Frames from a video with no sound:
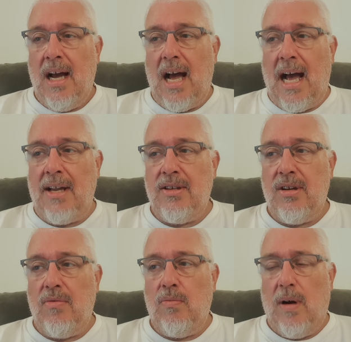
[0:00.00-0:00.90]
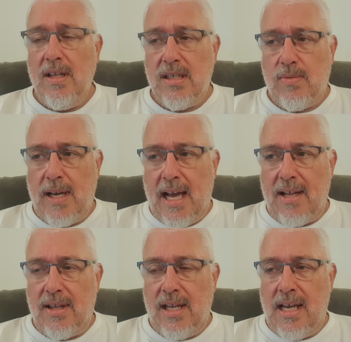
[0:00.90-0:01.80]
And once we
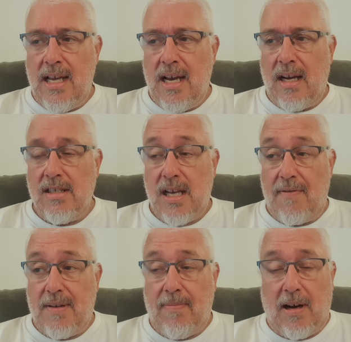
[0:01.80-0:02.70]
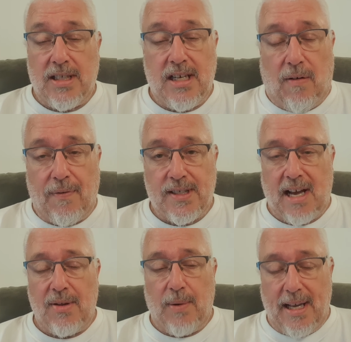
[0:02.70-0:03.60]
get the Conservative Party conference out
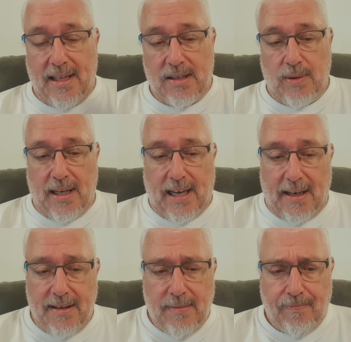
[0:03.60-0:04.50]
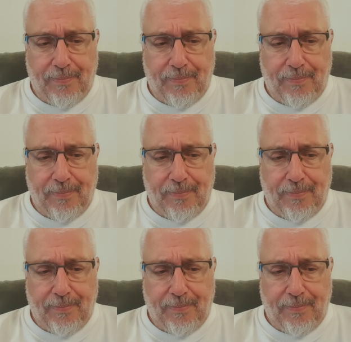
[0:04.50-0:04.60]
of the way this weekend,